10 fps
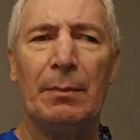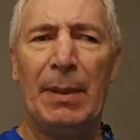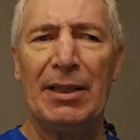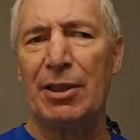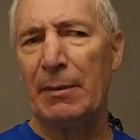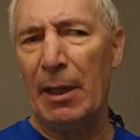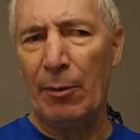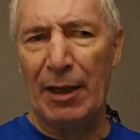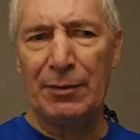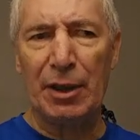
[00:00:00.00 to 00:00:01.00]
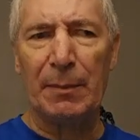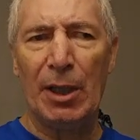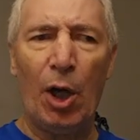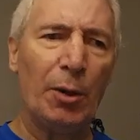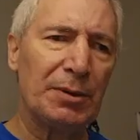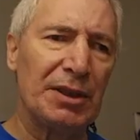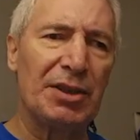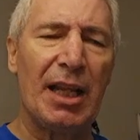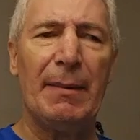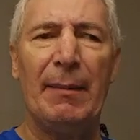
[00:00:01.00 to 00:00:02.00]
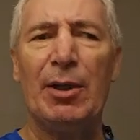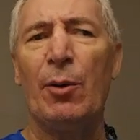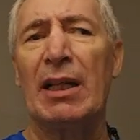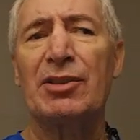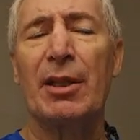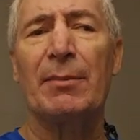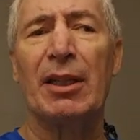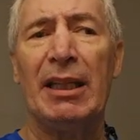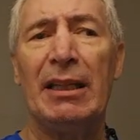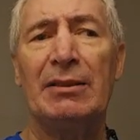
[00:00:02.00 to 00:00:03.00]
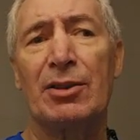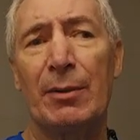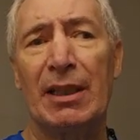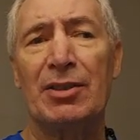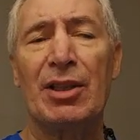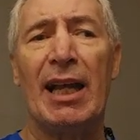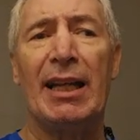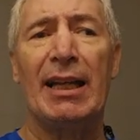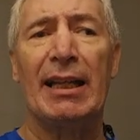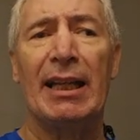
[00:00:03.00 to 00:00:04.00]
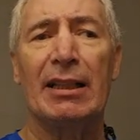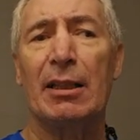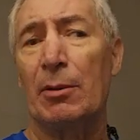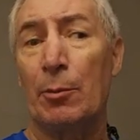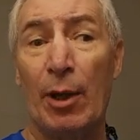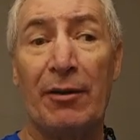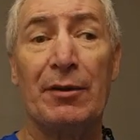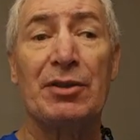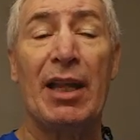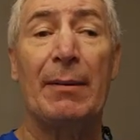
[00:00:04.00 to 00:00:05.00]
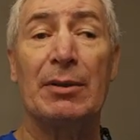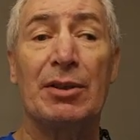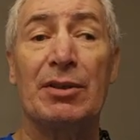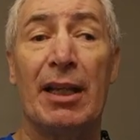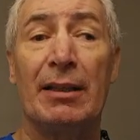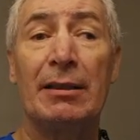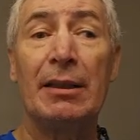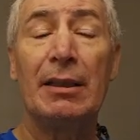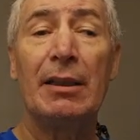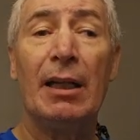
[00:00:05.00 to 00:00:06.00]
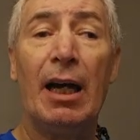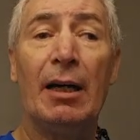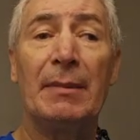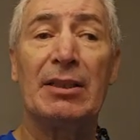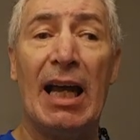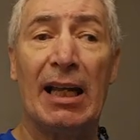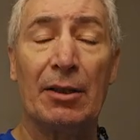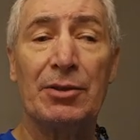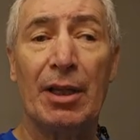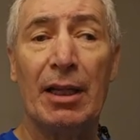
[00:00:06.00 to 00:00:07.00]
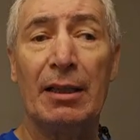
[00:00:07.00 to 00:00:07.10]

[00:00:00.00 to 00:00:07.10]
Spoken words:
Basically, my wife took me home. She said, maybe you want something to eat. So we decided. I got a couple of breakfast sandwiches at McDonald's.